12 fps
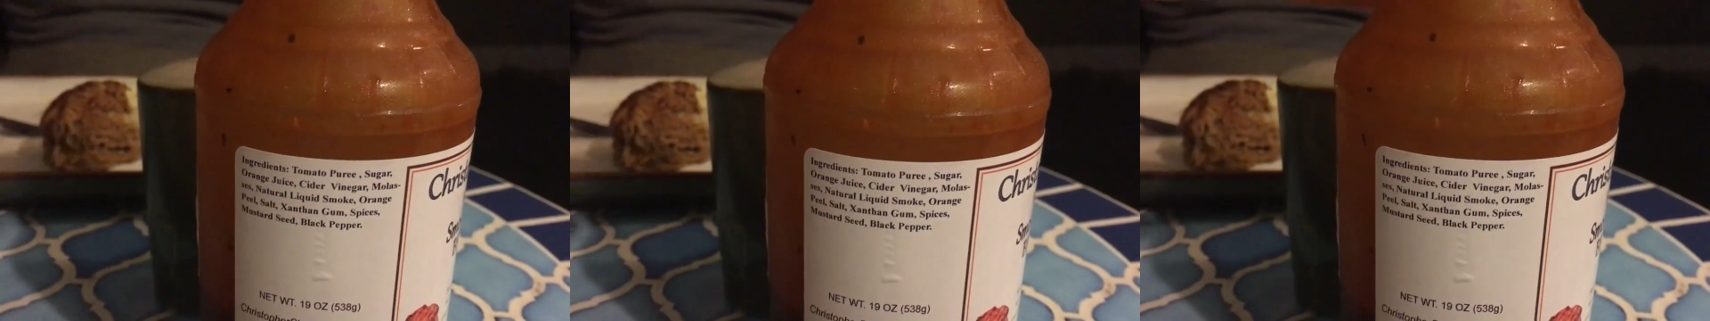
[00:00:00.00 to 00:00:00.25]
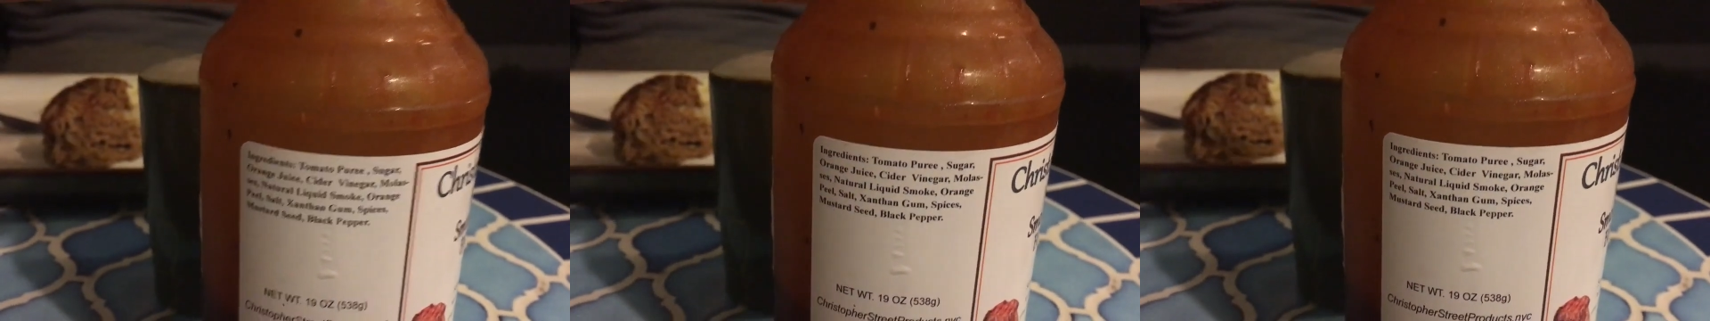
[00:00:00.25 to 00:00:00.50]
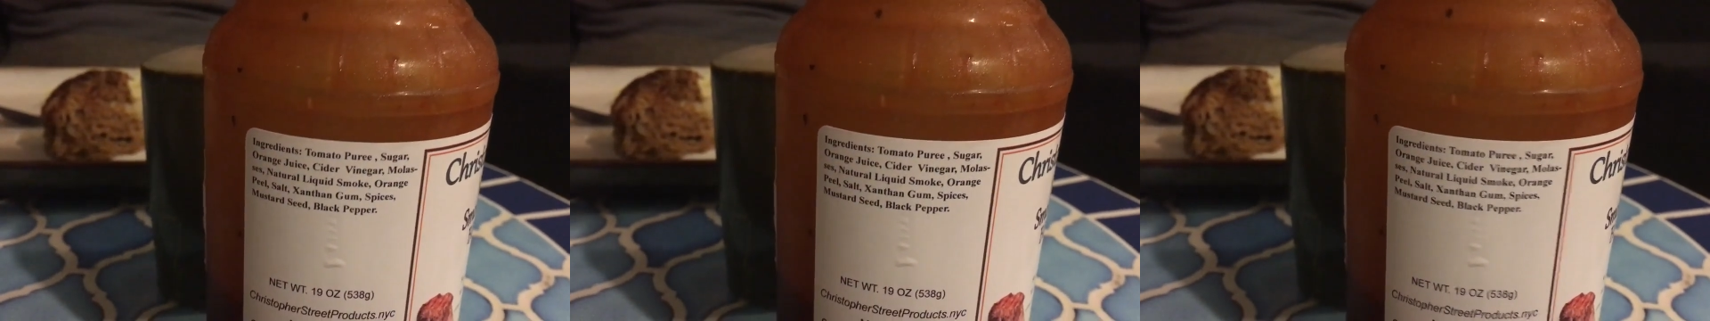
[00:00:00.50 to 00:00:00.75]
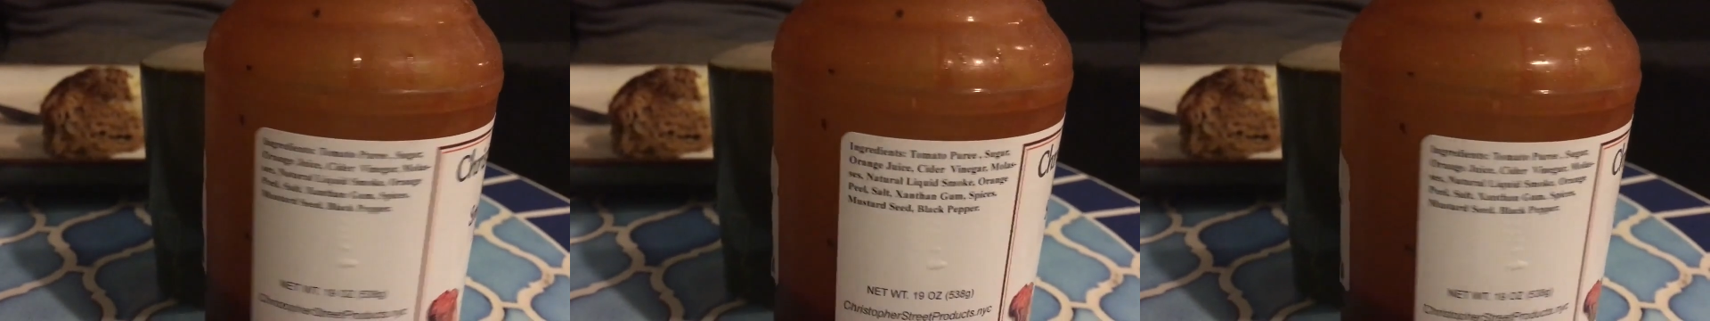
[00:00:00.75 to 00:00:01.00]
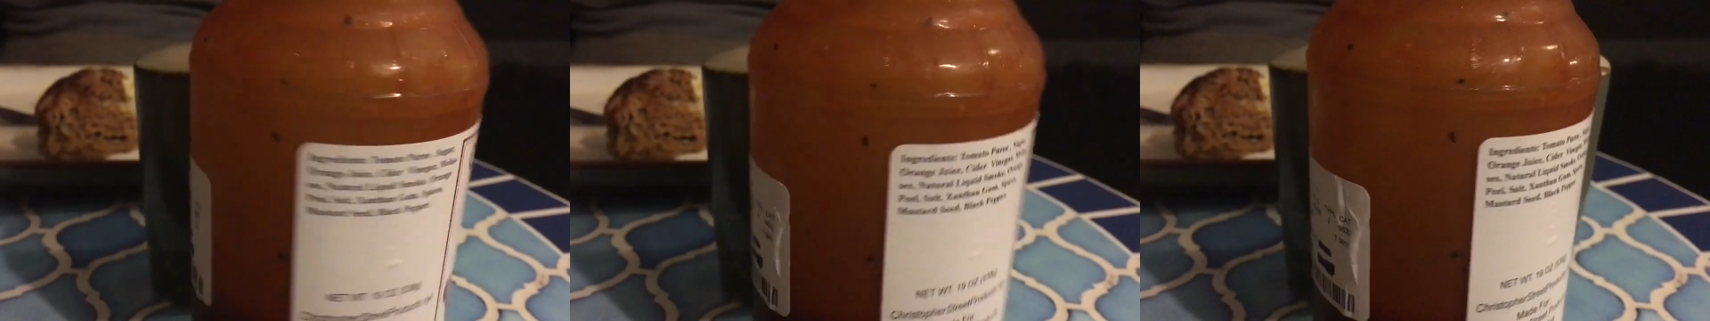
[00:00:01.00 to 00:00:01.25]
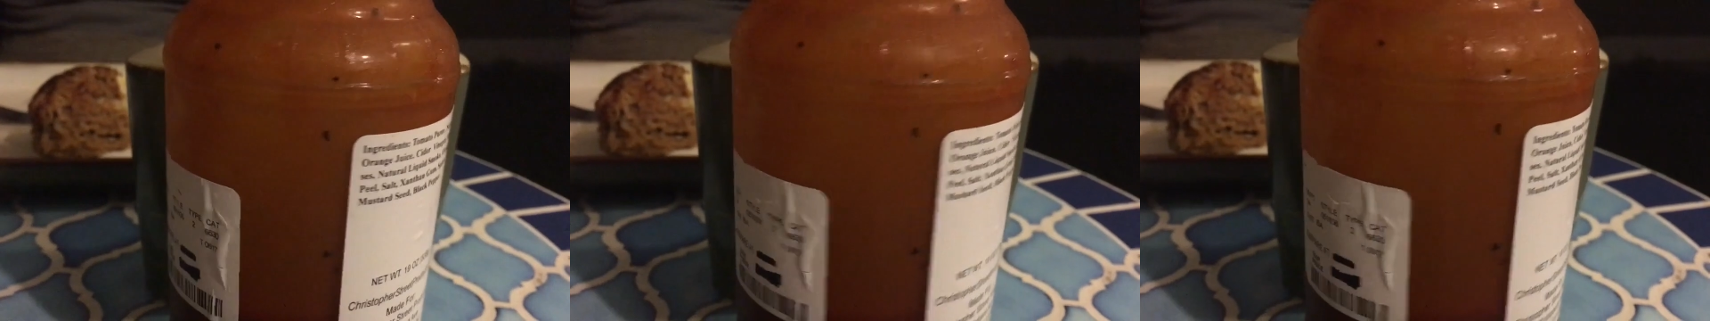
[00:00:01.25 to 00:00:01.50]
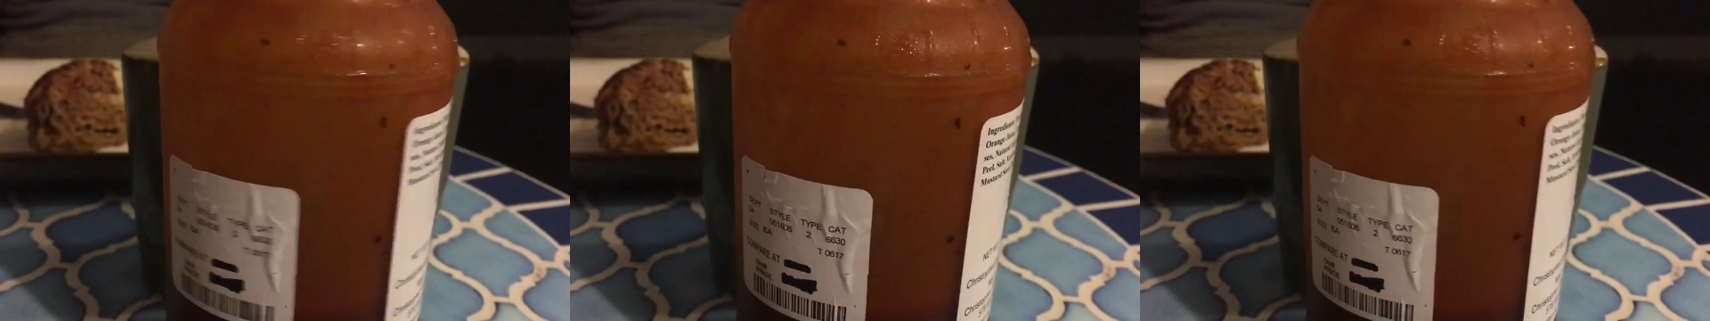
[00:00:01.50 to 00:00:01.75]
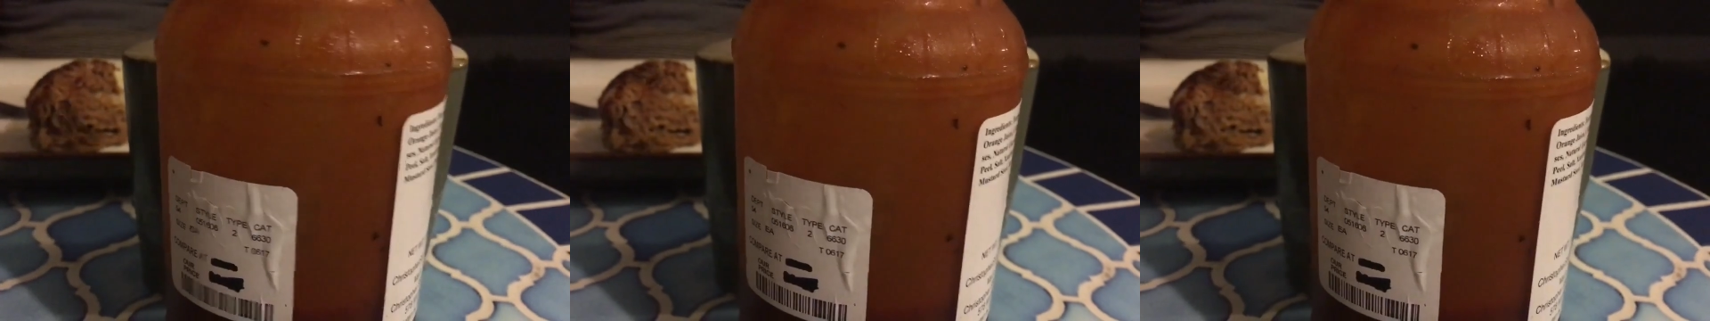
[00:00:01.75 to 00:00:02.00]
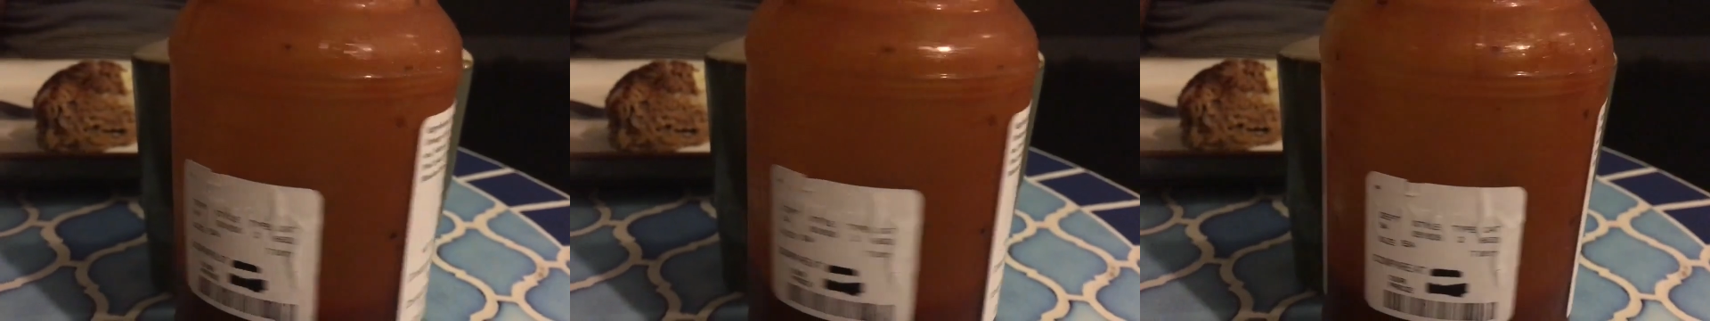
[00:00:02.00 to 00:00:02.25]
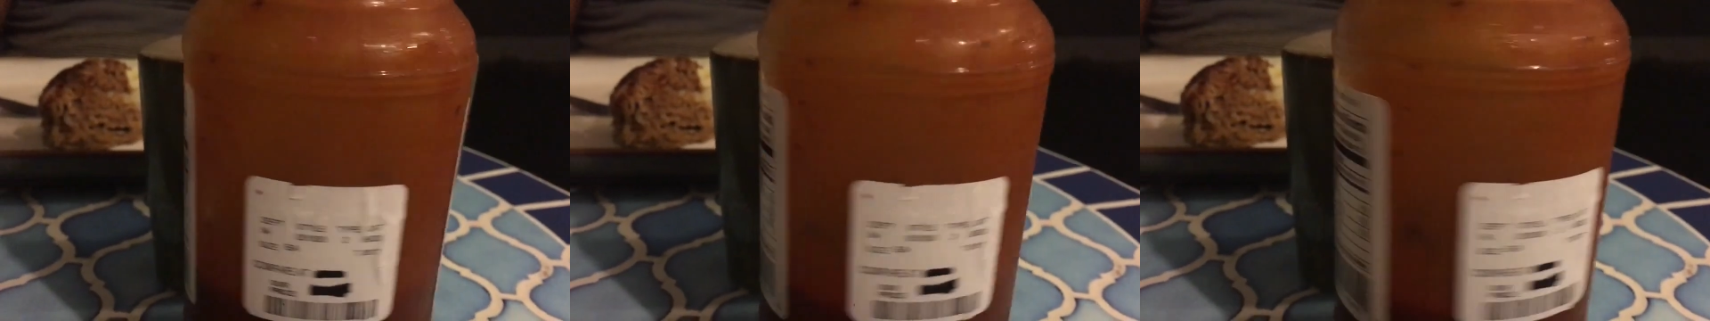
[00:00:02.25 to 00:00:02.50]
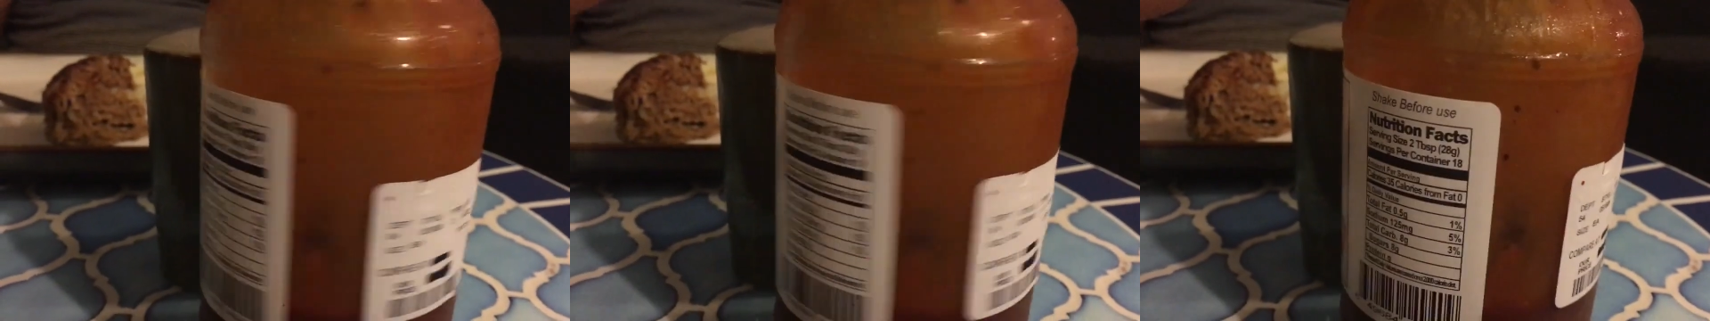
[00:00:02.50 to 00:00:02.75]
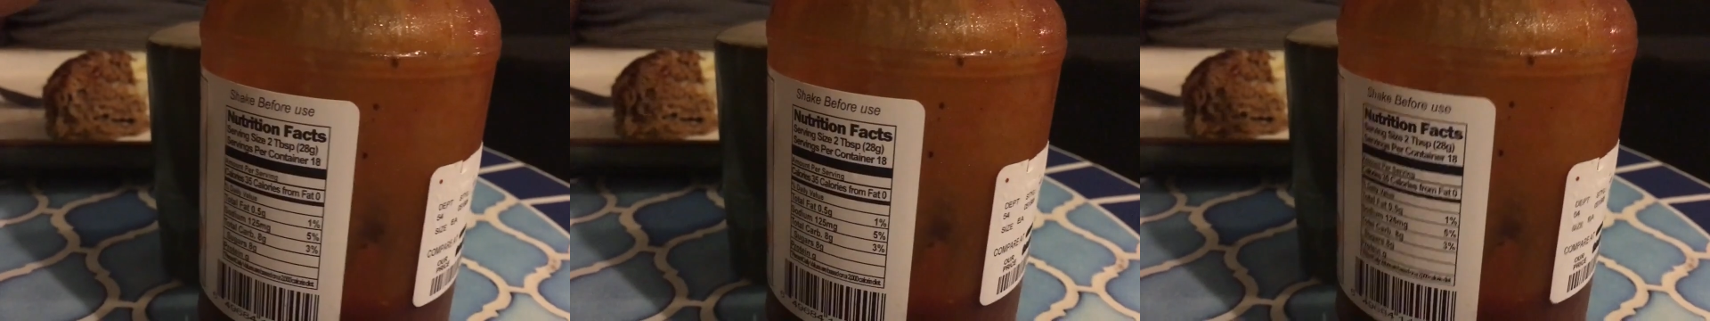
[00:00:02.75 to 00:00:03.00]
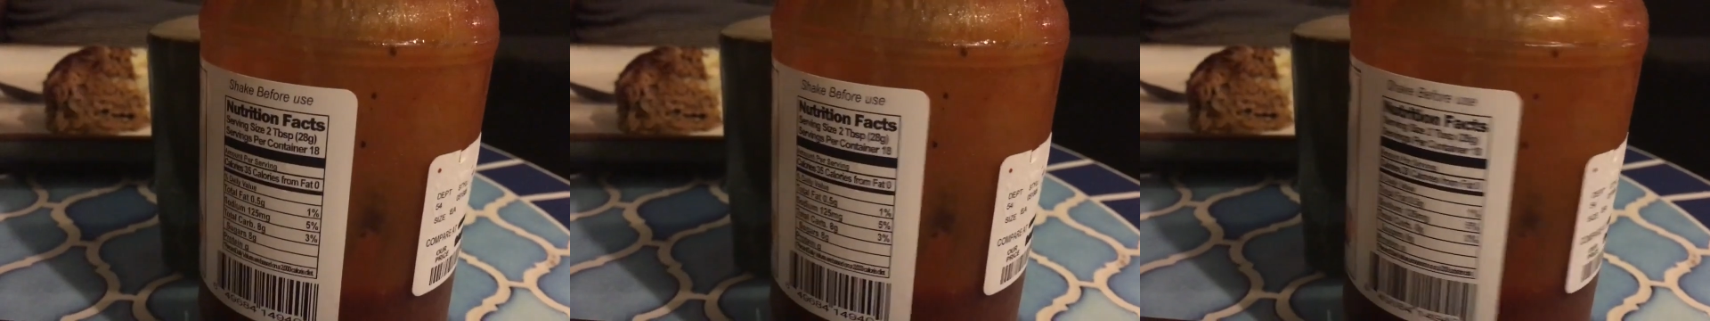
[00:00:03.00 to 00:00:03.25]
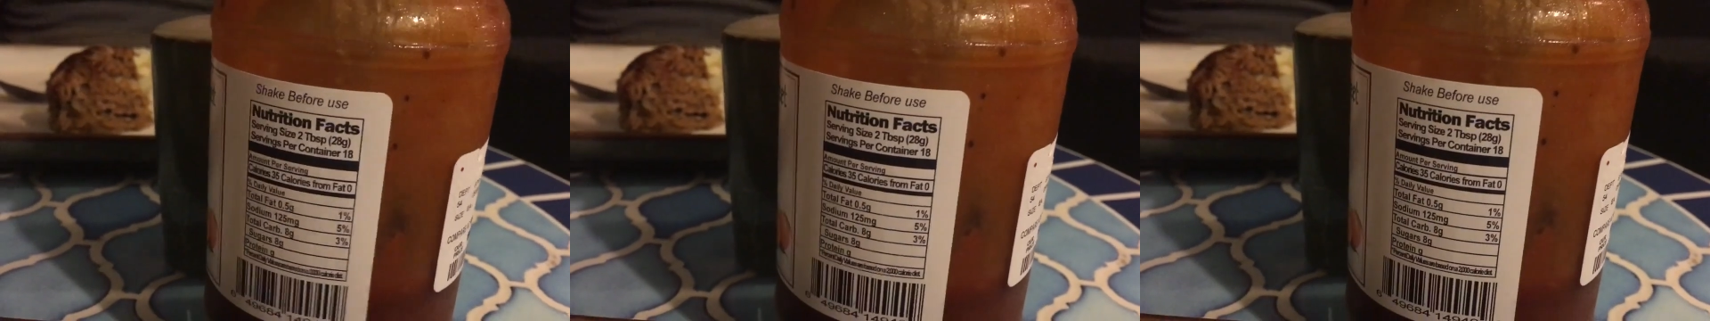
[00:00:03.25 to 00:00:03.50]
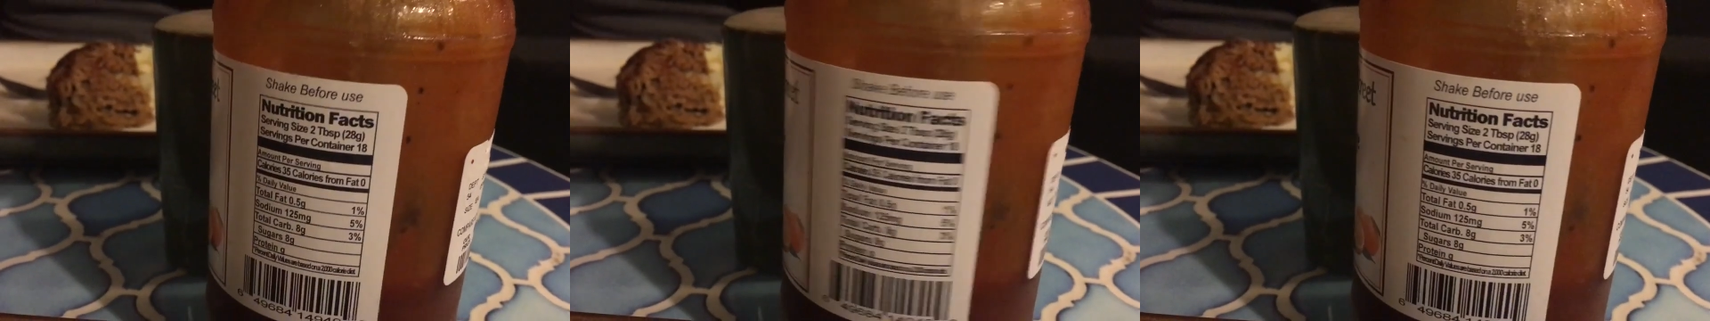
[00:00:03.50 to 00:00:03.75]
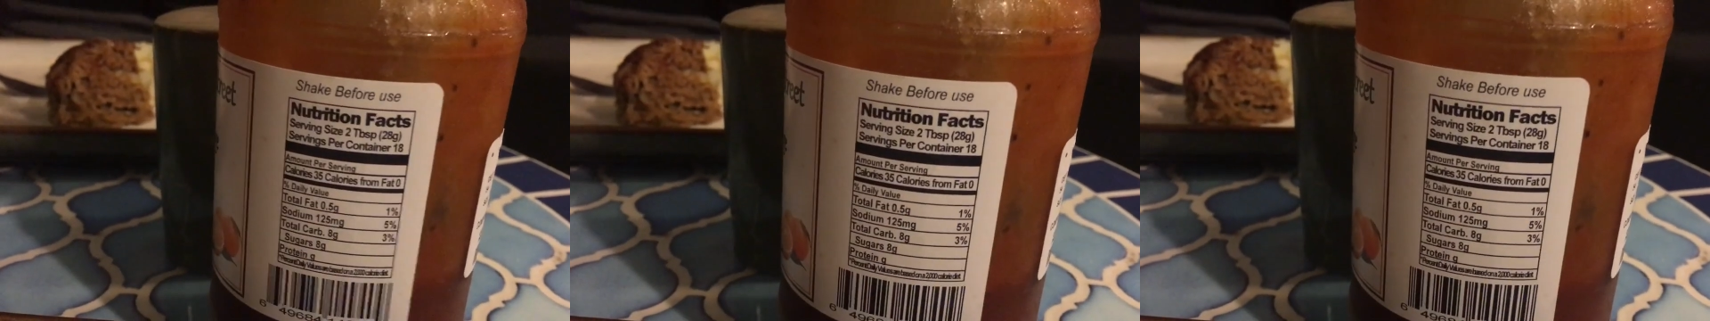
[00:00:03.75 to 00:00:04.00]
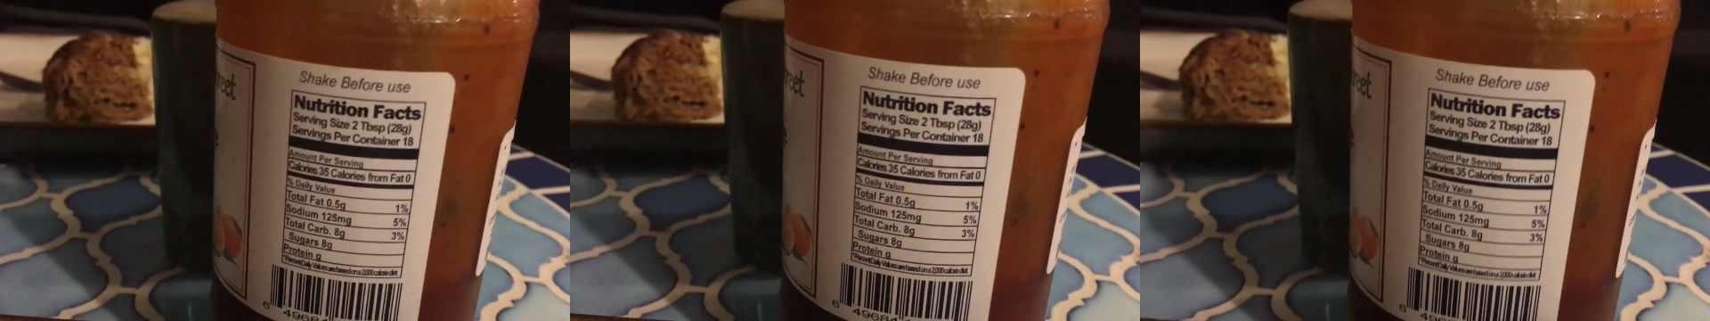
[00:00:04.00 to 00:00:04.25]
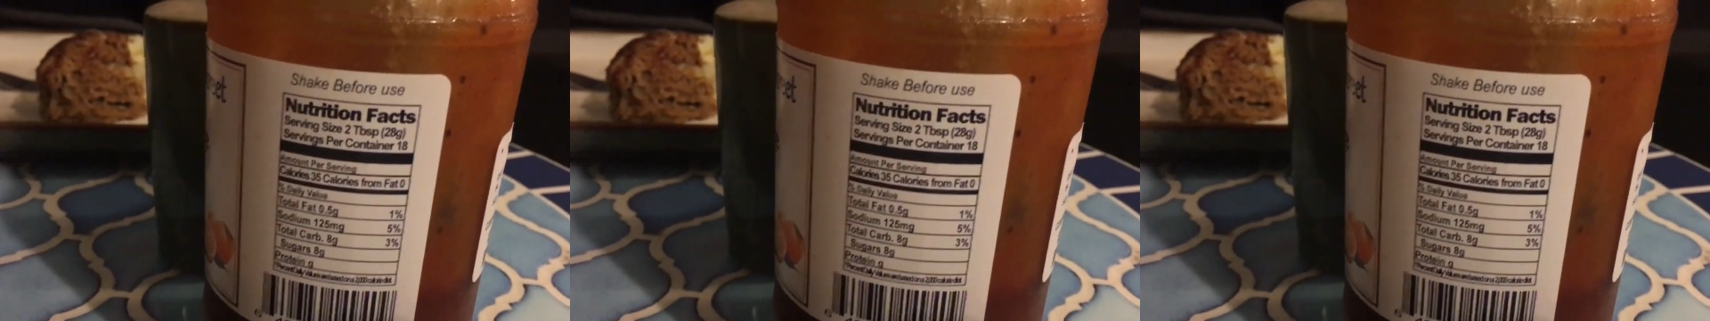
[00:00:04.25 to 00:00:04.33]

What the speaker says: Nobody's mouth can be seen.